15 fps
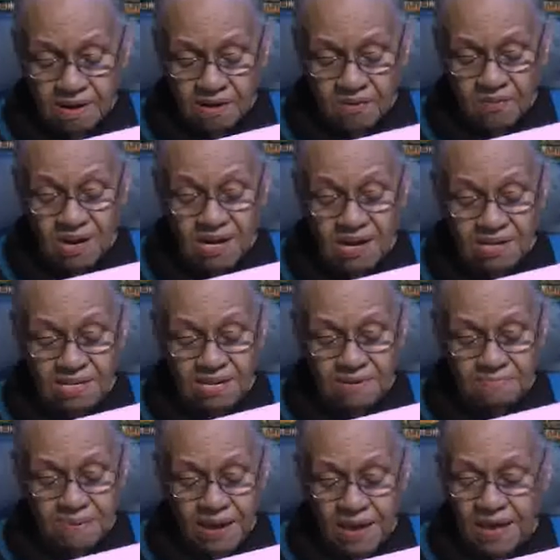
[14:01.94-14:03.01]
We didn't
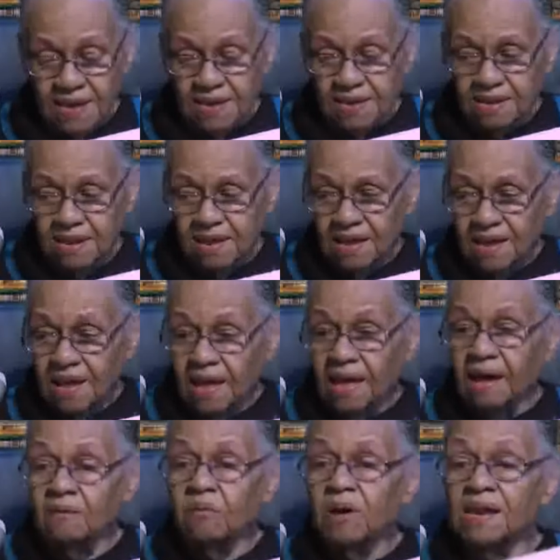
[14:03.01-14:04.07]
get paid,
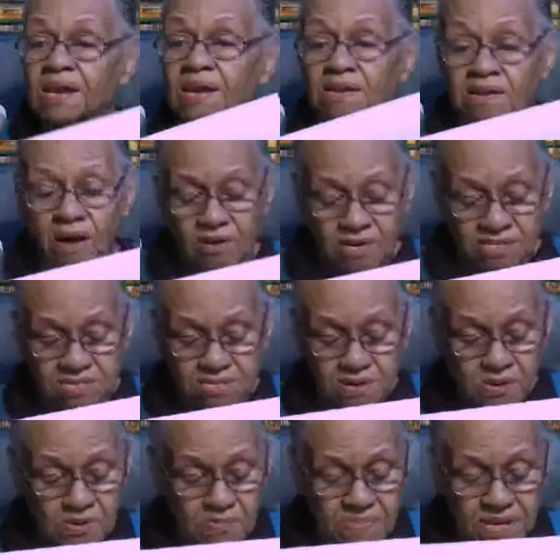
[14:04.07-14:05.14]
and we didn't go to
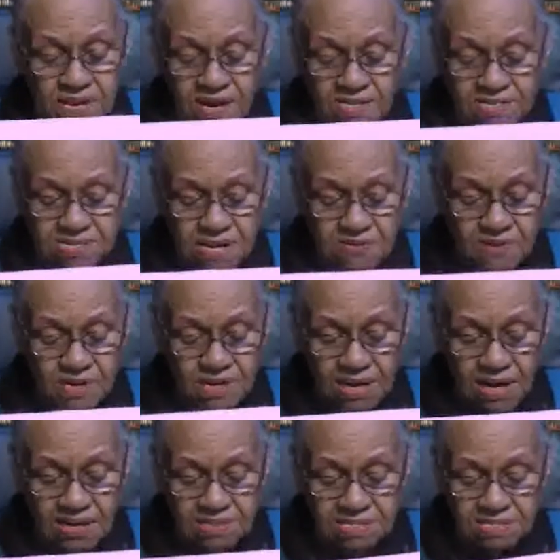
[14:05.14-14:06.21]
school because they wouldn't
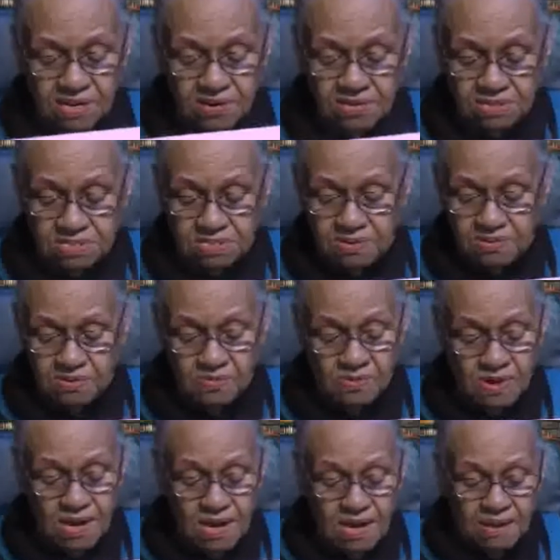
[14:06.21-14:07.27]
let us go to school.
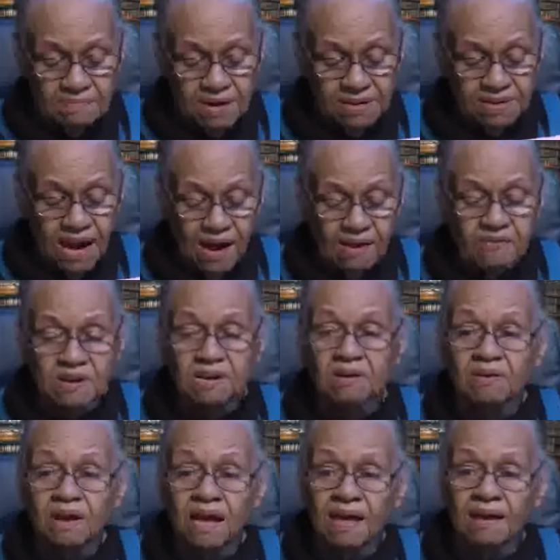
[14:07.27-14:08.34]
But now we
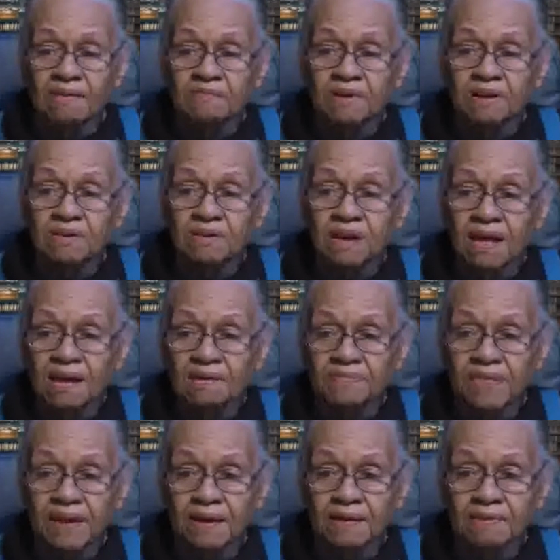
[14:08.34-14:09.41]
don't have we don't have
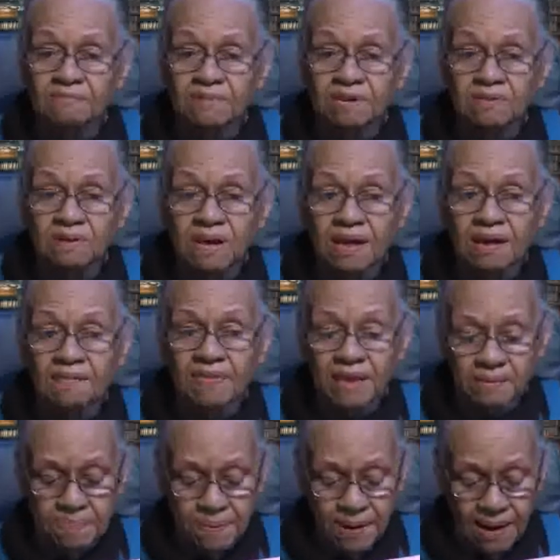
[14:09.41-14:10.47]
that we don't have
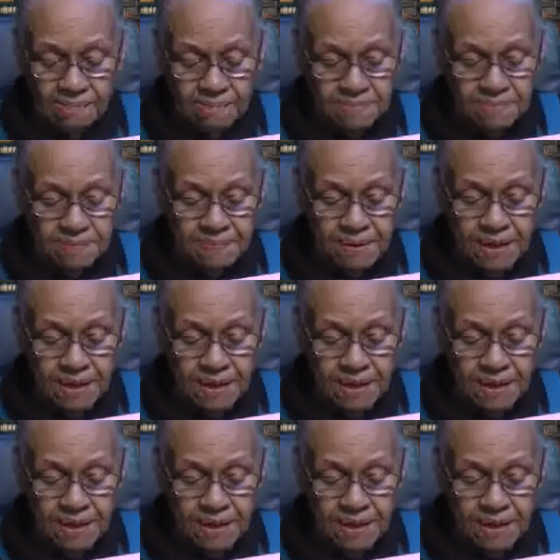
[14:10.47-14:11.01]
that problem.